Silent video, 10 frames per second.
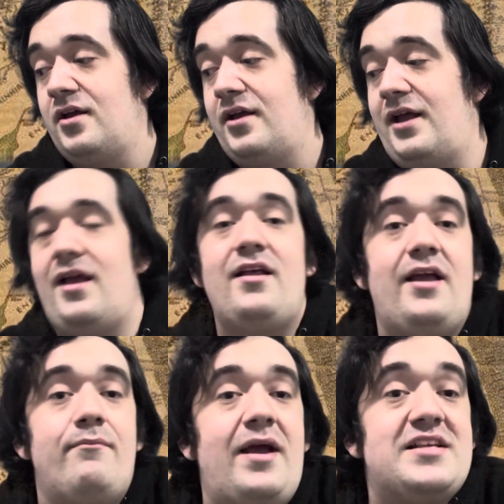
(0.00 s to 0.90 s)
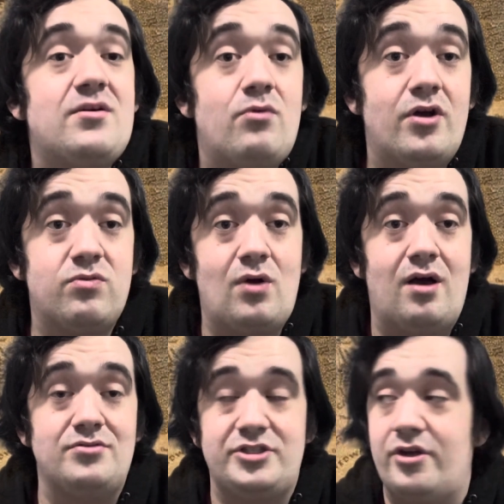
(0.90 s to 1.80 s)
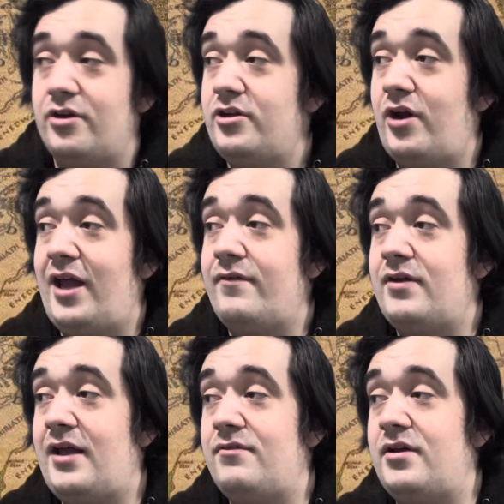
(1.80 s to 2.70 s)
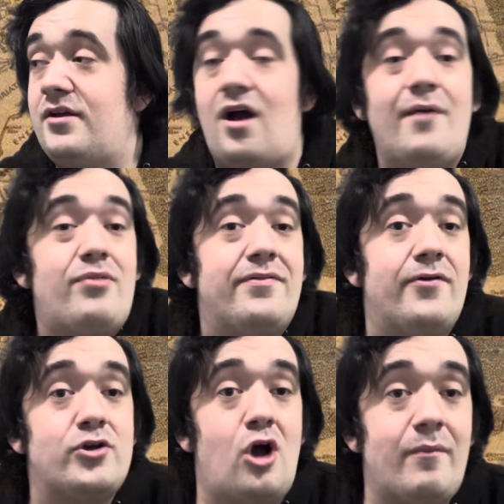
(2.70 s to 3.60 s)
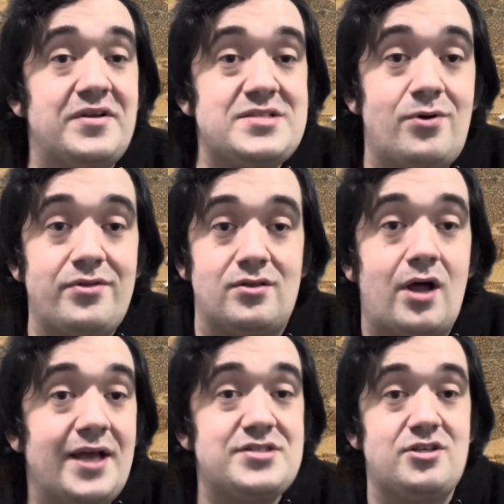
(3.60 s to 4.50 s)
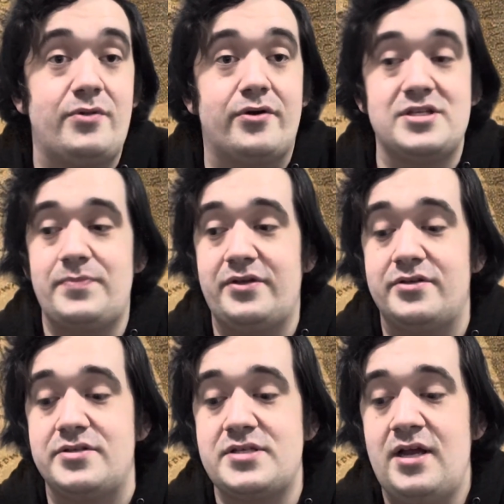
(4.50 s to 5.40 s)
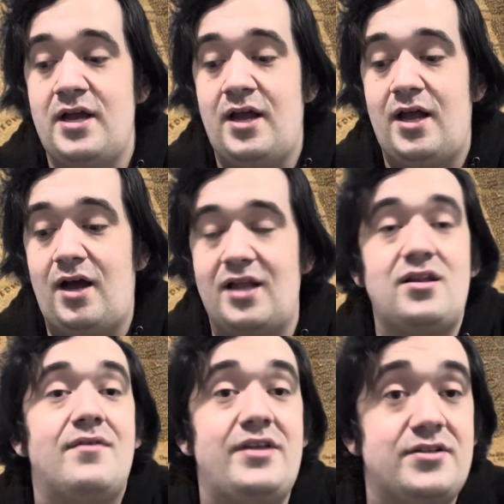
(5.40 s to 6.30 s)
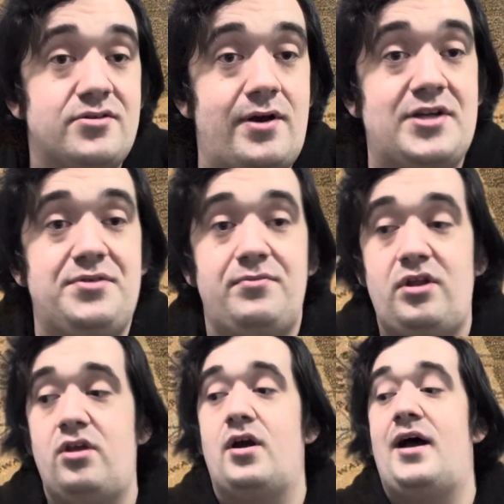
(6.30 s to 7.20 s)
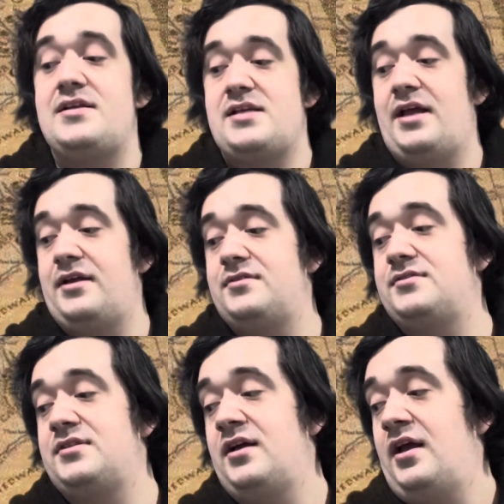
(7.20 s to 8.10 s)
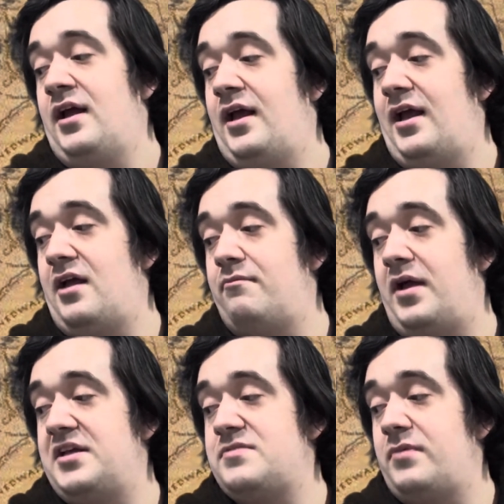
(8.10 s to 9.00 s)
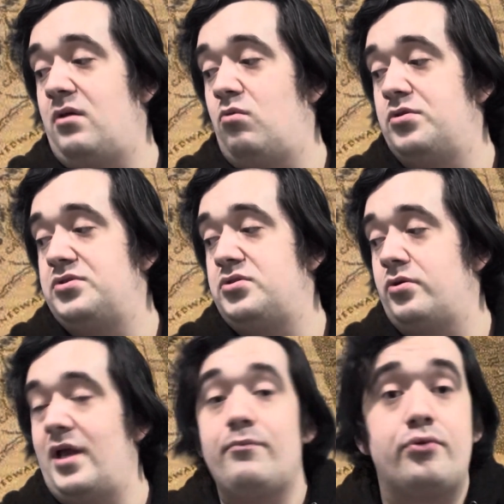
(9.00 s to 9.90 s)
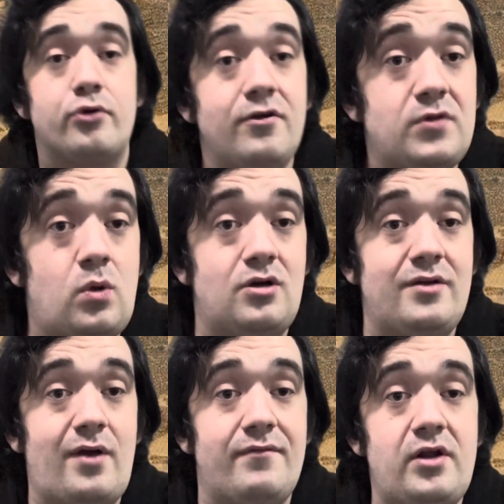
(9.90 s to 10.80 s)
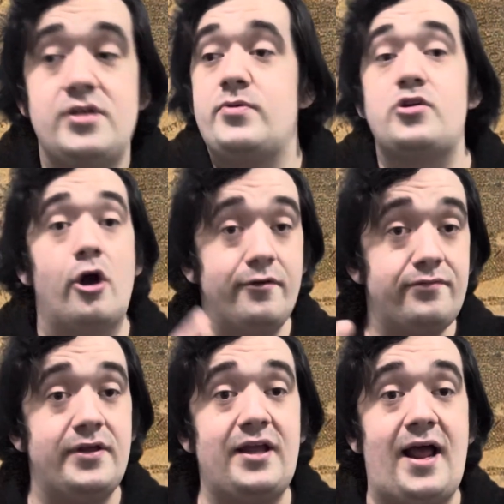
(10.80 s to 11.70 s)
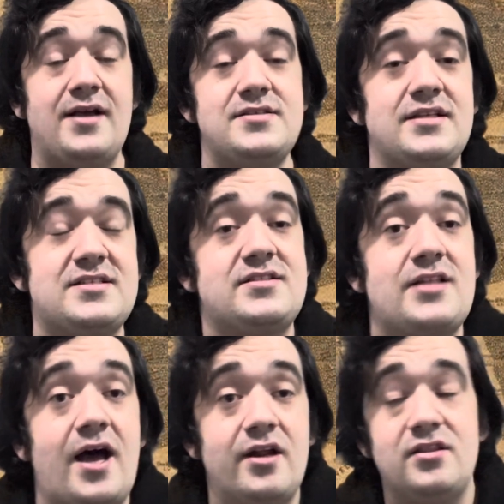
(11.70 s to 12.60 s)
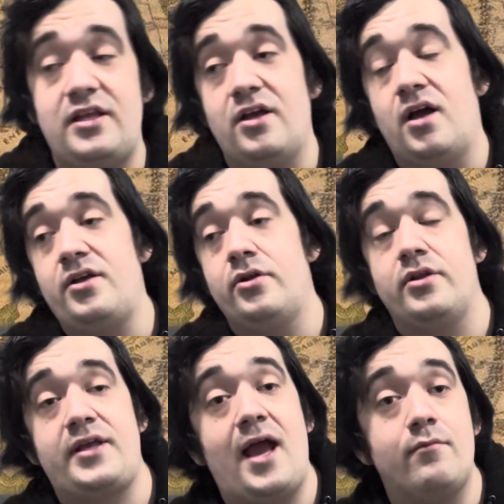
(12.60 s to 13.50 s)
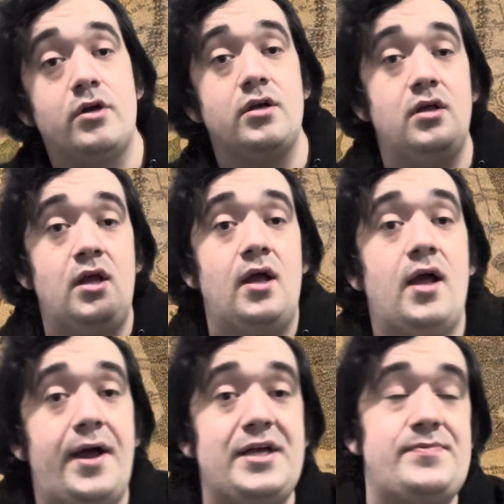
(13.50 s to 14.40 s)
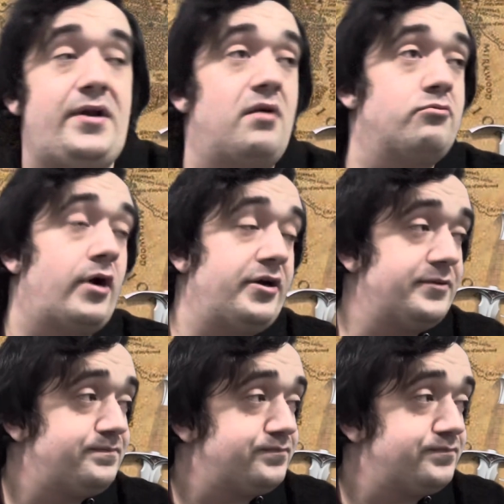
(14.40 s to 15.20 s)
it makes it worthwhile, you know. I prefer comments more than likes, to be honest, because I love the interaction with you guys, and it makes me want to improve the quality of my videos, which hopefully it has. It's started. The you know, the camera has been upgraded.